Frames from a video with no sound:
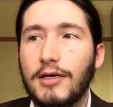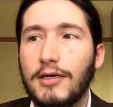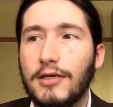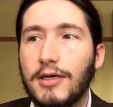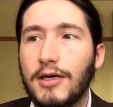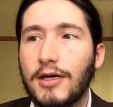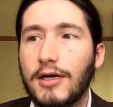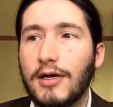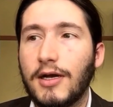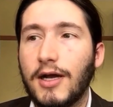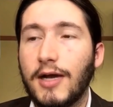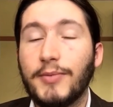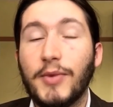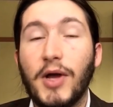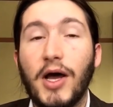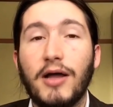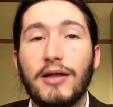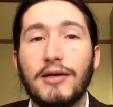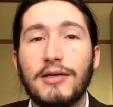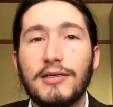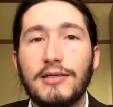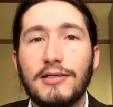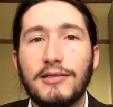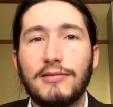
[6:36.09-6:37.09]
I'm
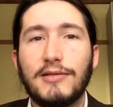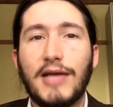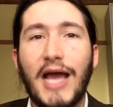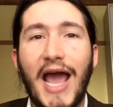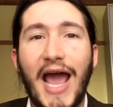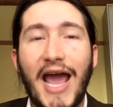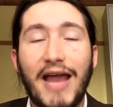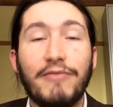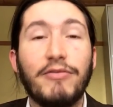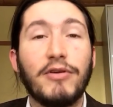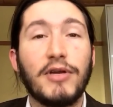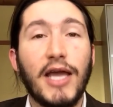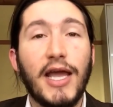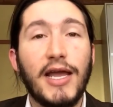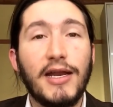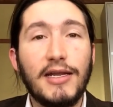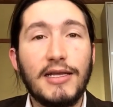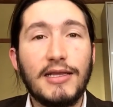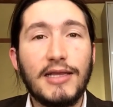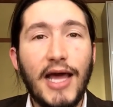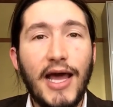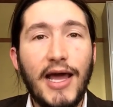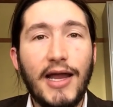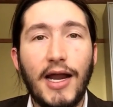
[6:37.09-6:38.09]
not
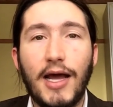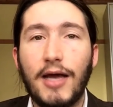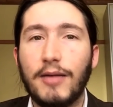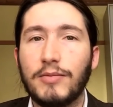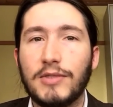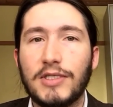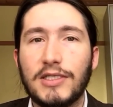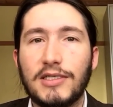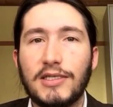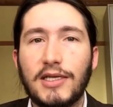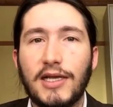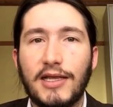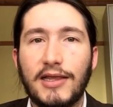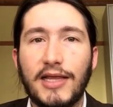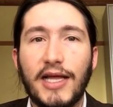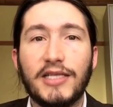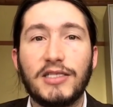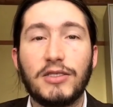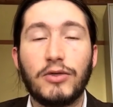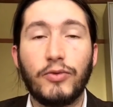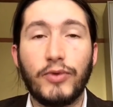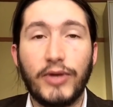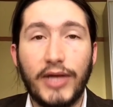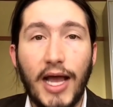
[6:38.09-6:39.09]
advocating that, I'm just saying
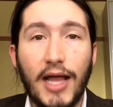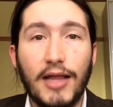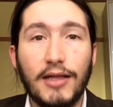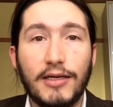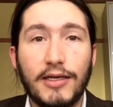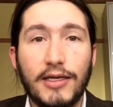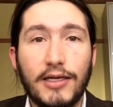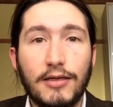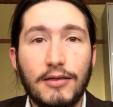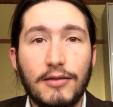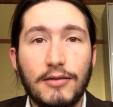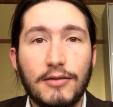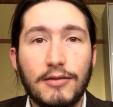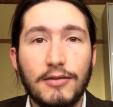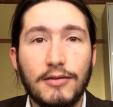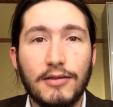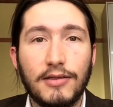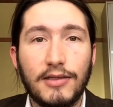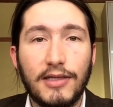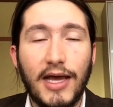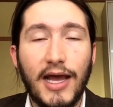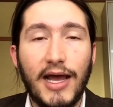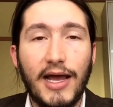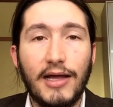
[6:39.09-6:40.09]
that's a reality
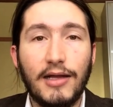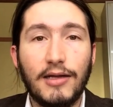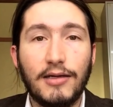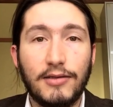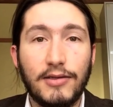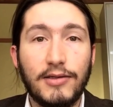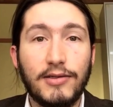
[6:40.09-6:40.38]
that